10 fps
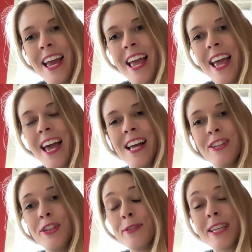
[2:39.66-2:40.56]

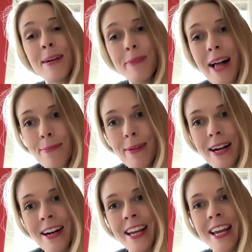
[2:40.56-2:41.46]
and using a
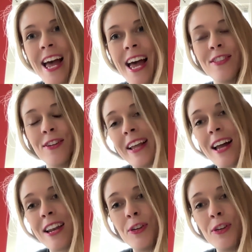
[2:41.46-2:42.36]
BlackBerry and learning
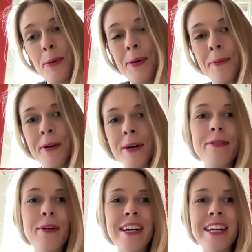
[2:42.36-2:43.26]
how to do remote work
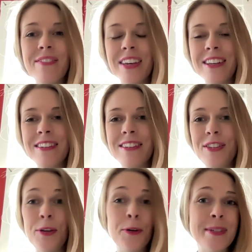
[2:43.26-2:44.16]
before I even
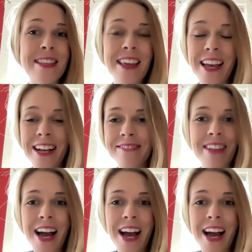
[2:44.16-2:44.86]
knew it was a thing.